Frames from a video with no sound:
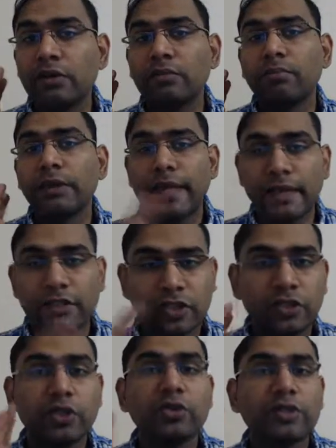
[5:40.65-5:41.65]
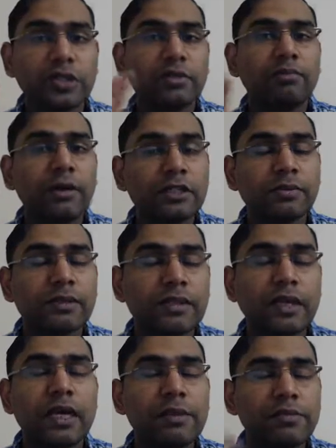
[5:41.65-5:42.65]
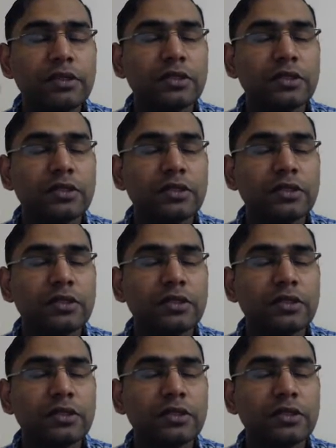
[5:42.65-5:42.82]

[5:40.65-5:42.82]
but as you use it multiple times,